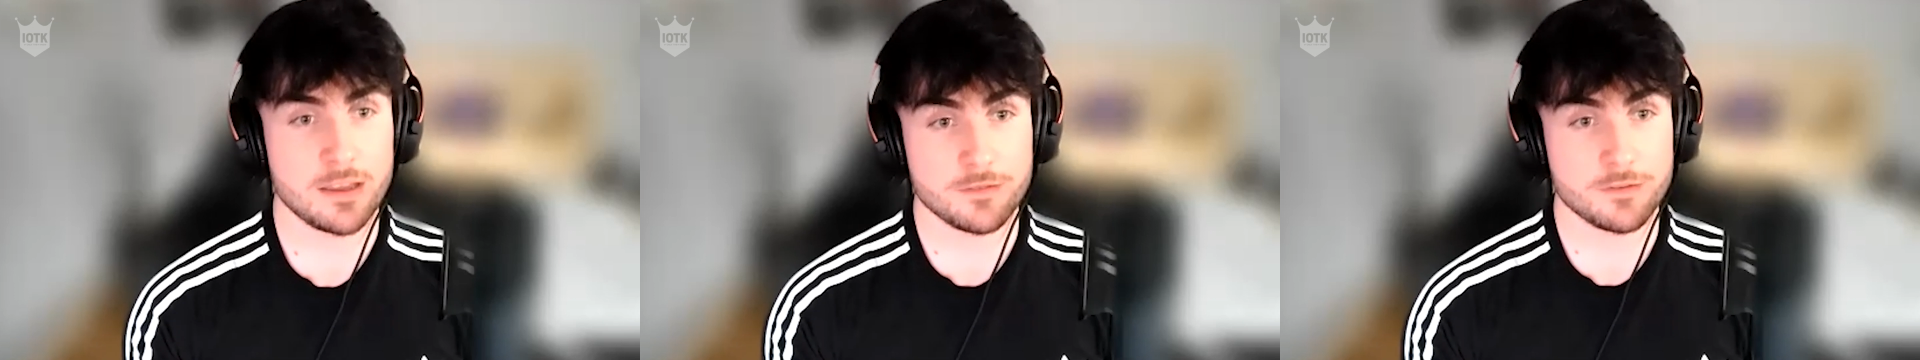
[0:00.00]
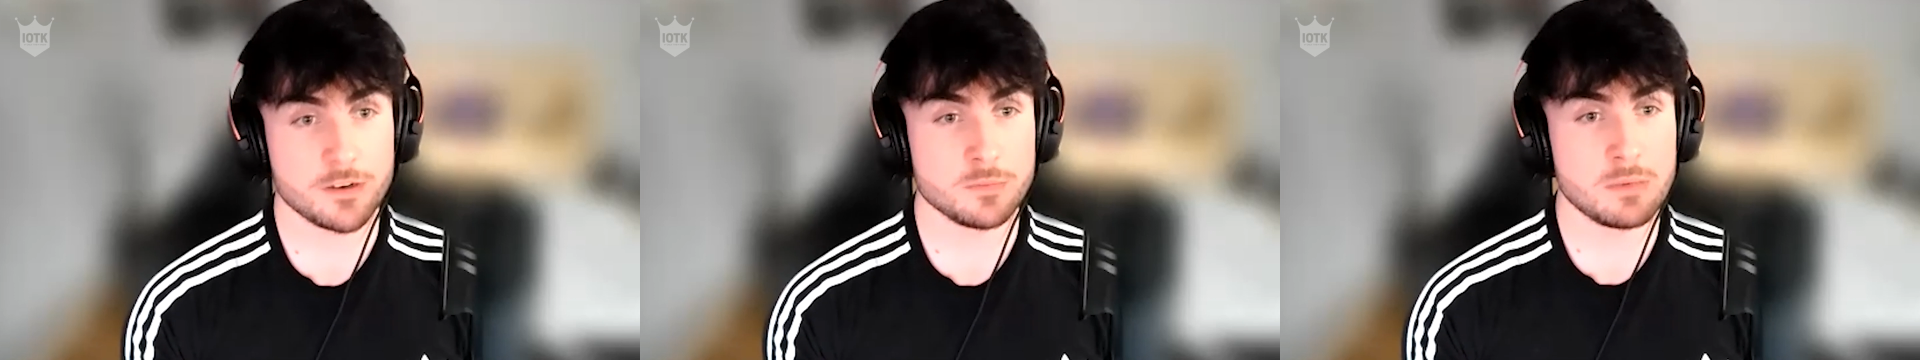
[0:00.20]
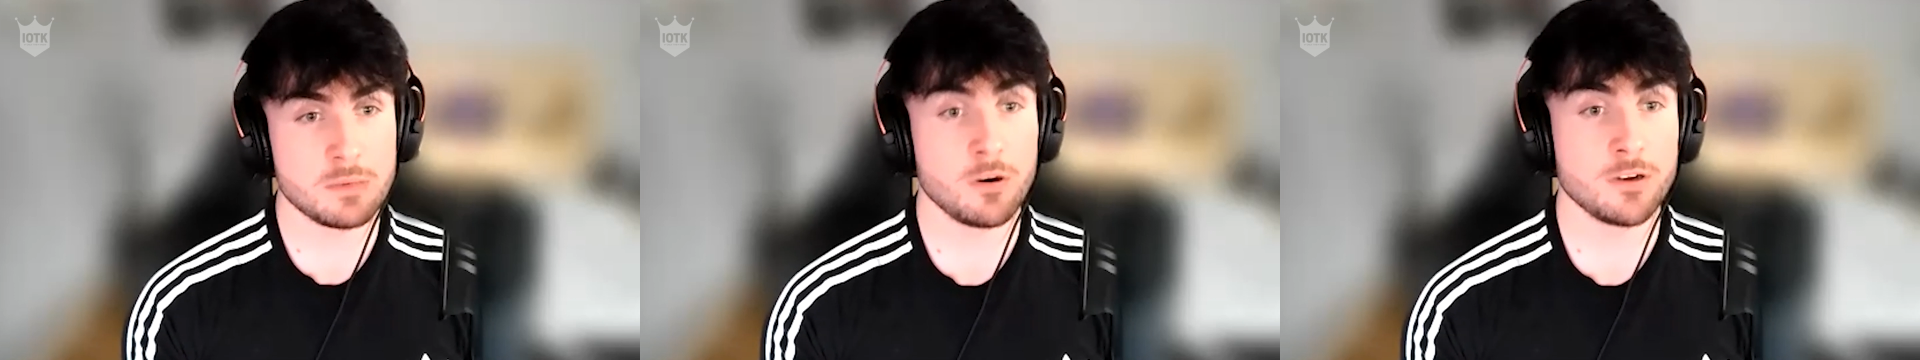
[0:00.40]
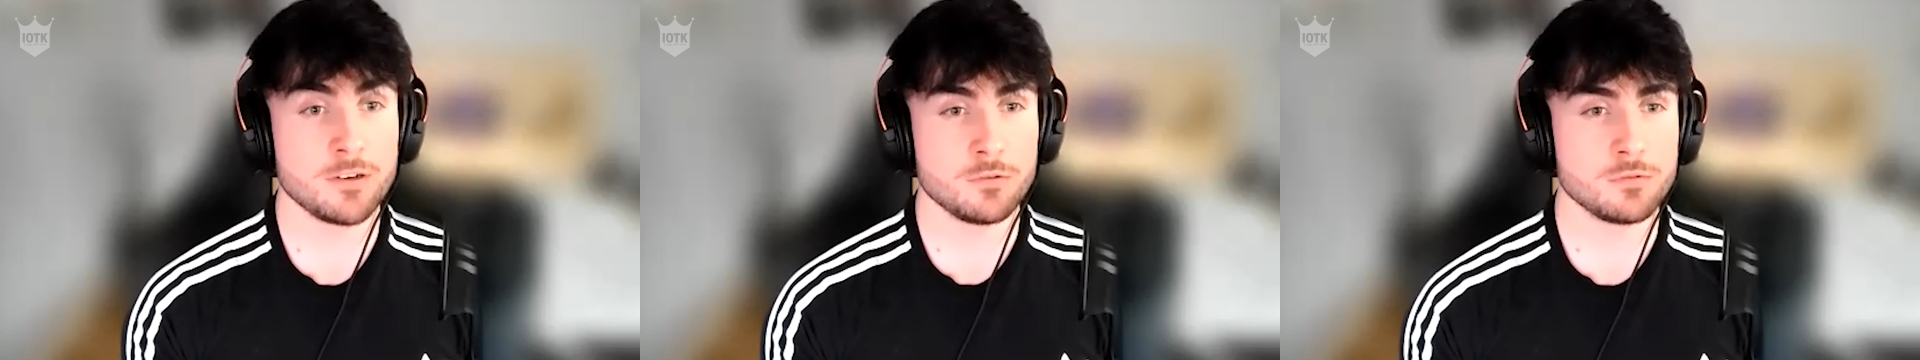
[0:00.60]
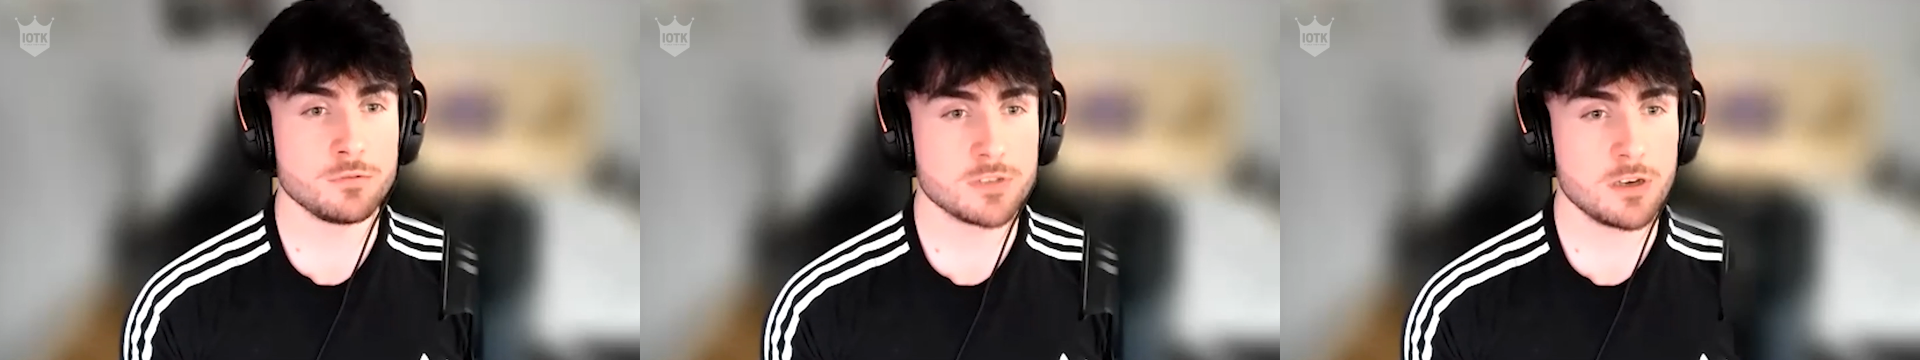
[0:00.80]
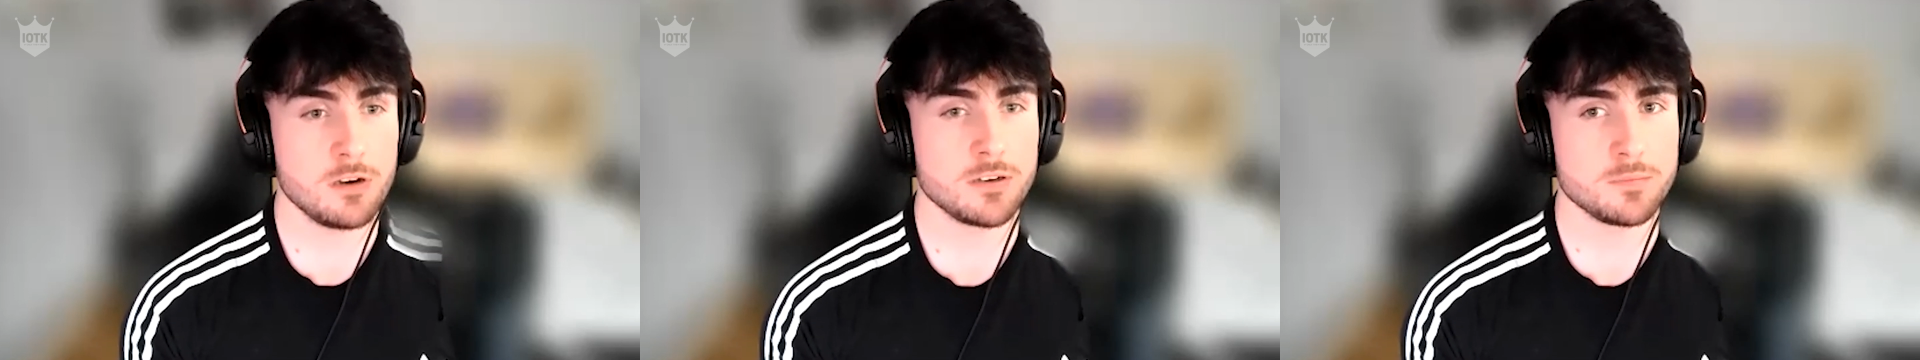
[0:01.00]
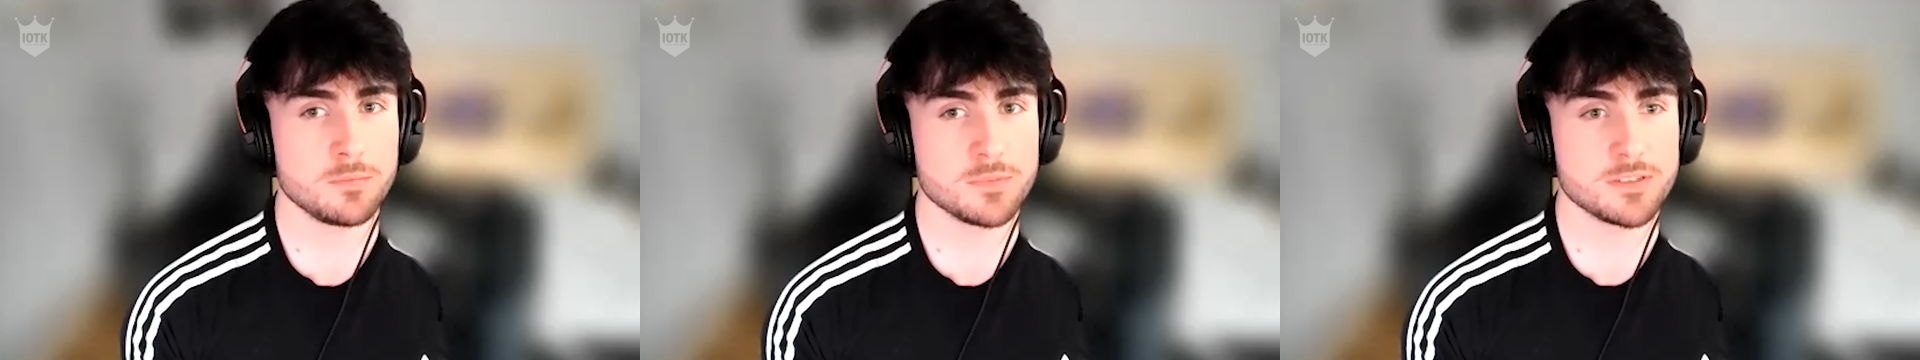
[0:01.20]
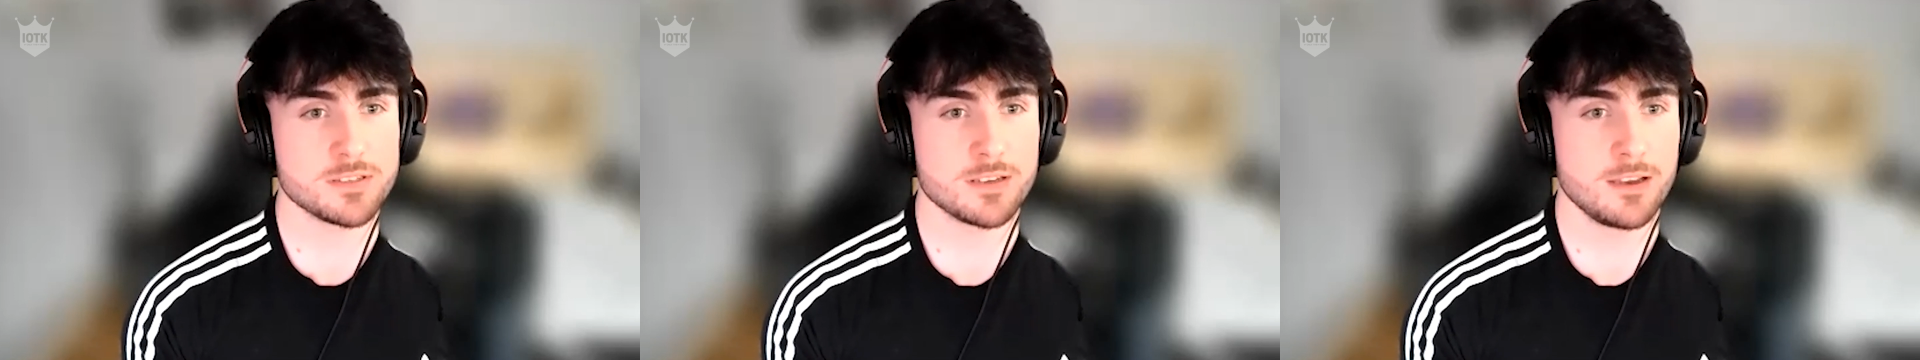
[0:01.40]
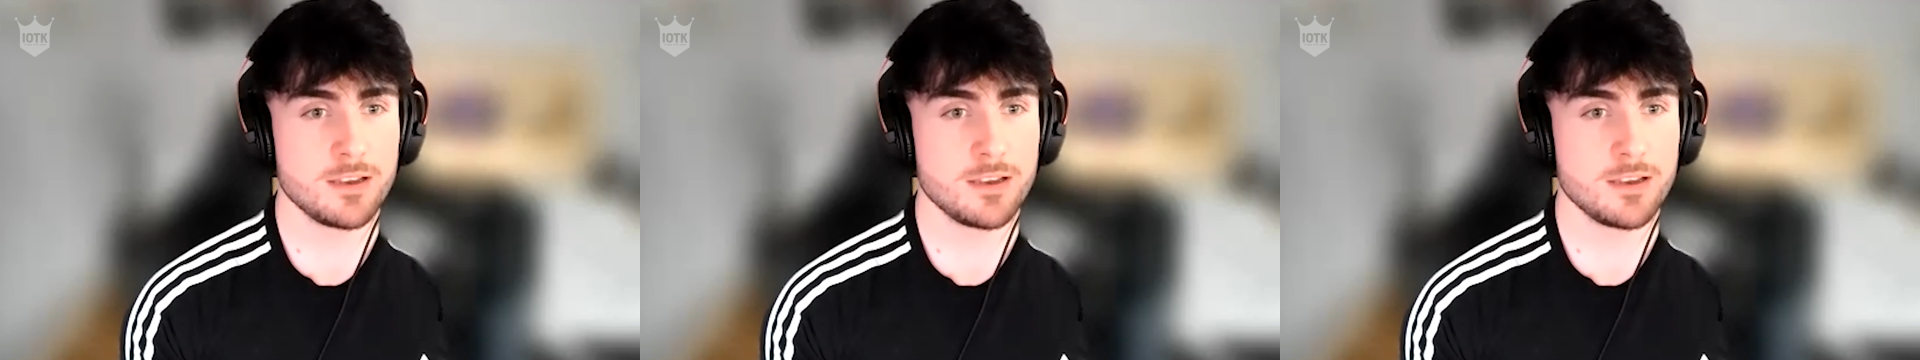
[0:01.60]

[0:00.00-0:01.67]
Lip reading: in the front of my mind at all times,